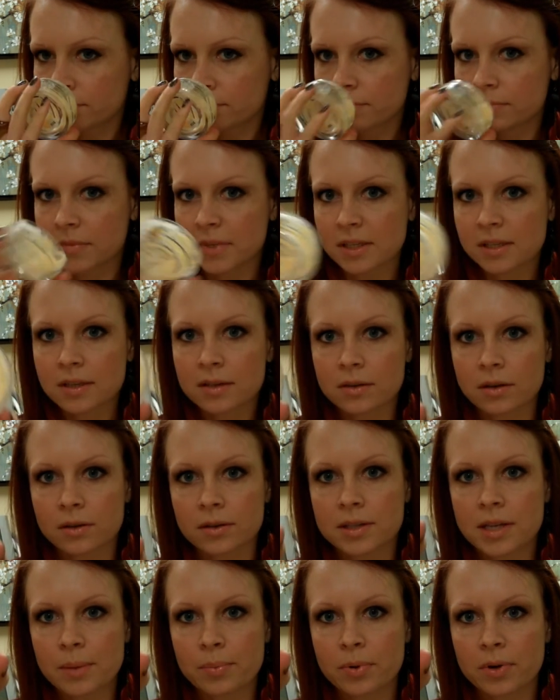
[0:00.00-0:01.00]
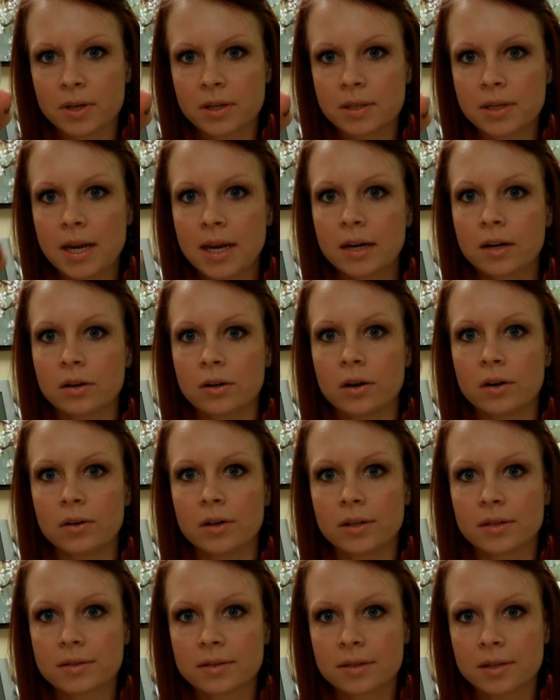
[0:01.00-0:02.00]
And this is our sample container.
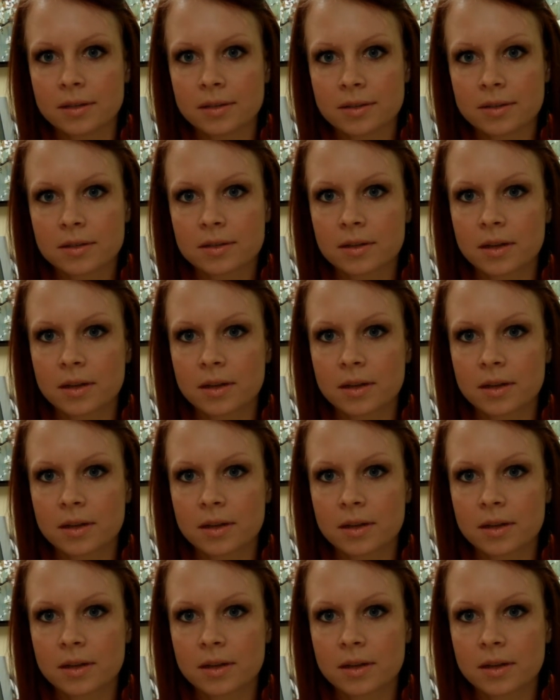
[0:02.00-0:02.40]
Notice it's